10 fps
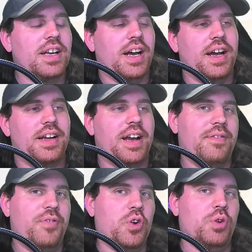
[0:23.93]
Got a
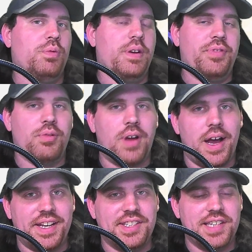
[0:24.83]
photo with the
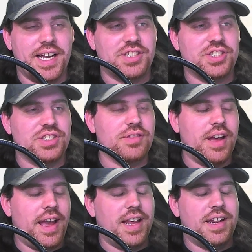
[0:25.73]
Rocky statue,
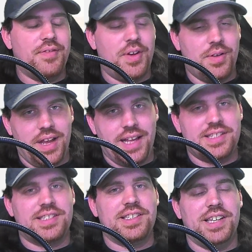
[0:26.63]
and if anyone
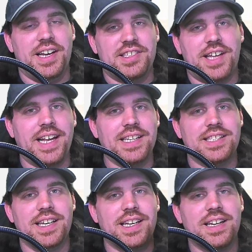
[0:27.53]
asks, yes, I
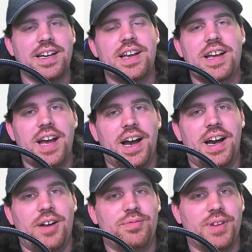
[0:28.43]
did
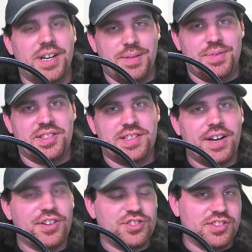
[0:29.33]
run up the
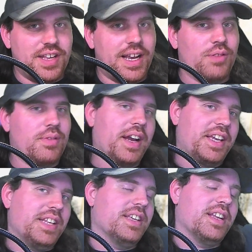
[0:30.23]
stairs just like how Rocky
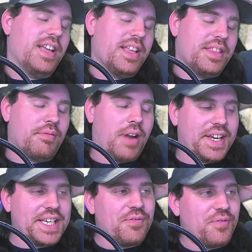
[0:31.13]
did in the
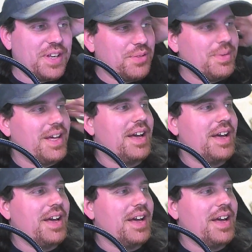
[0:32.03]
Rocky film.